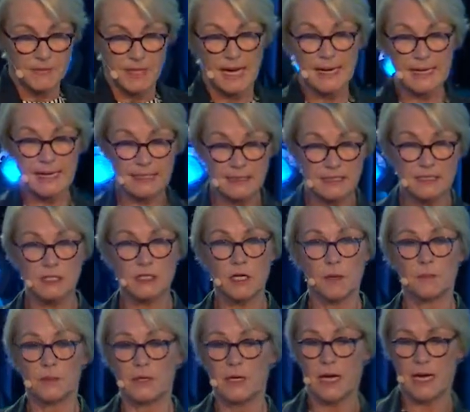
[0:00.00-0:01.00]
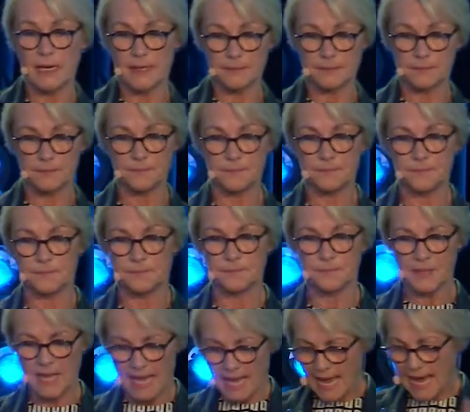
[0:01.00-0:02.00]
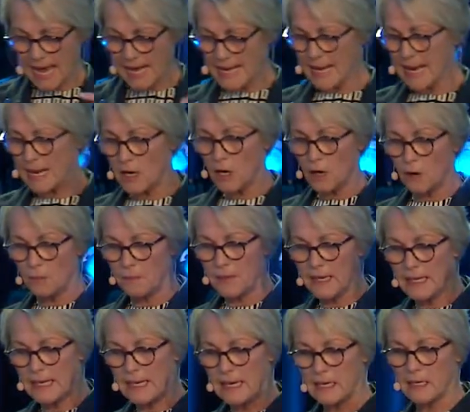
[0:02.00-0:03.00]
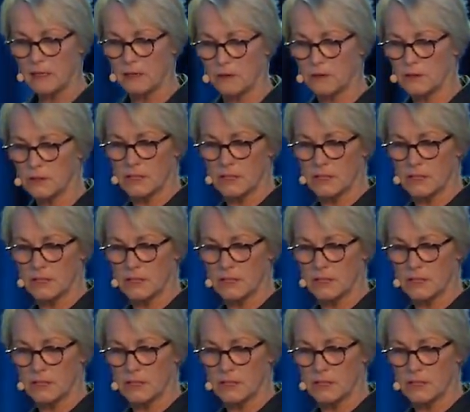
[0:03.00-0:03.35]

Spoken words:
And that is number 9. And then our big hairy goal,